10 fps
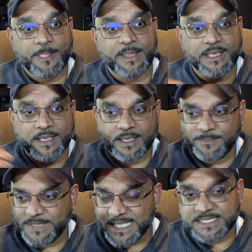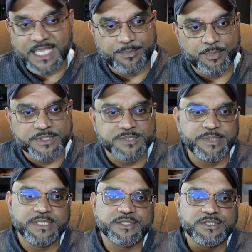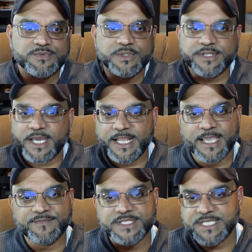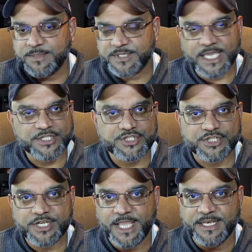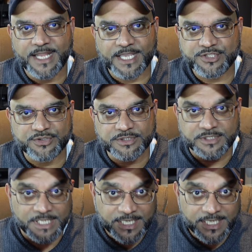Um, less capable speakers will not have the same texture and natural